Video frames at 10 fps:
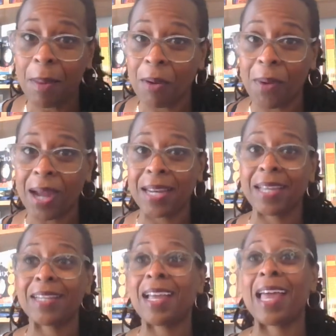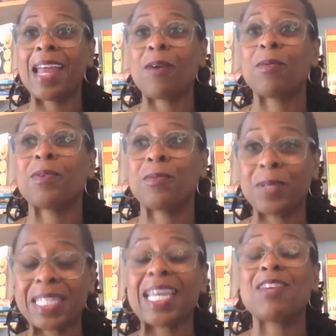about writing, and I
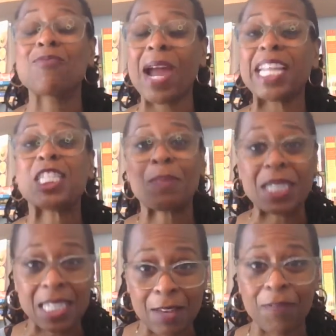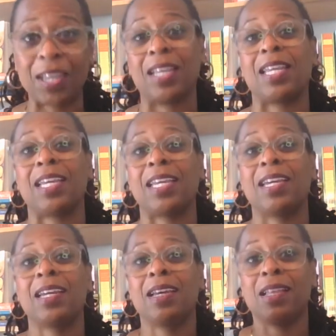was in writing, specifically
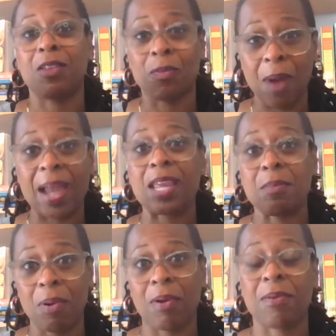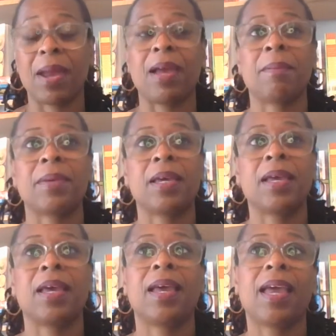the writing program.
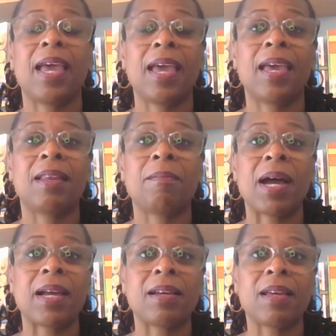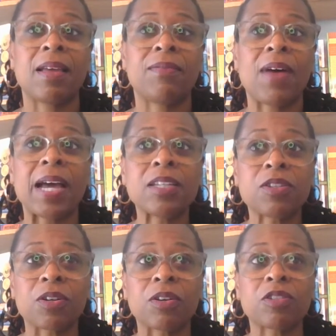And my
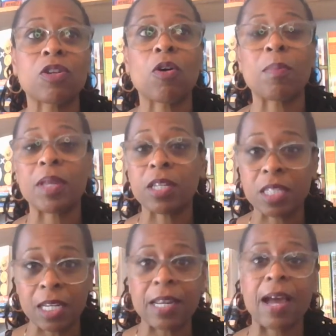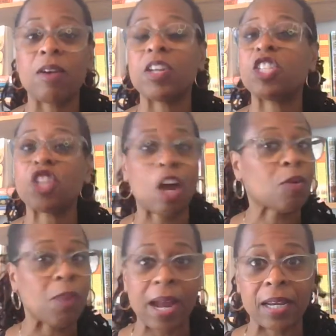advisor told me to sit down and
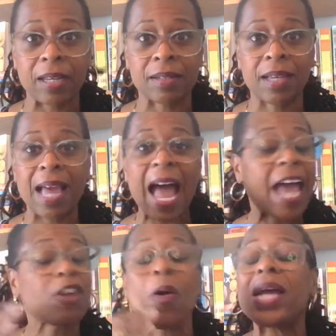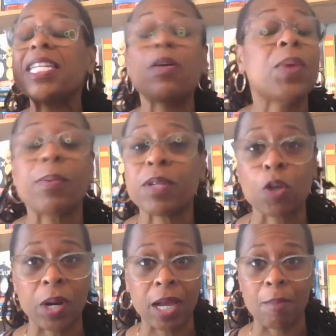start writing. I had no idea what was
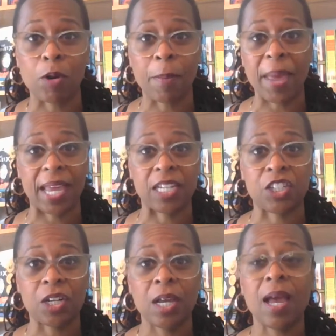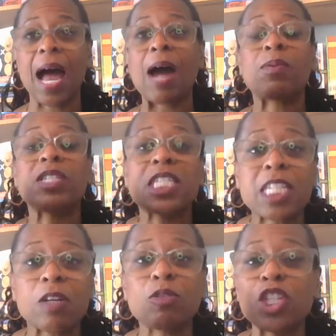going to come on the page. I was
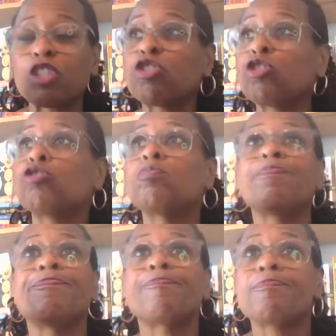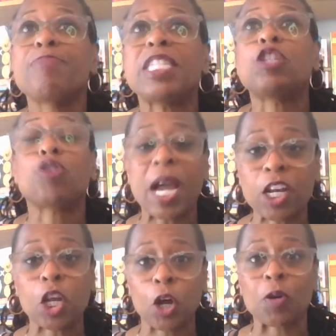still just busy trying
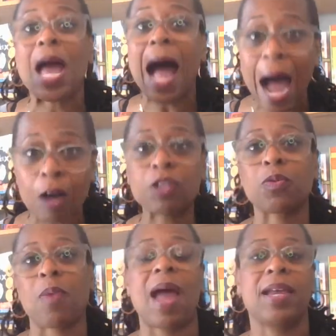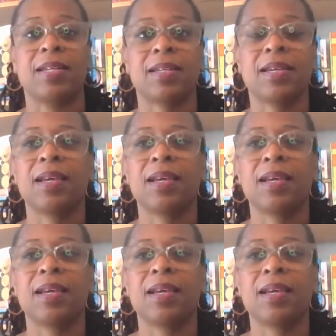to learn how to write.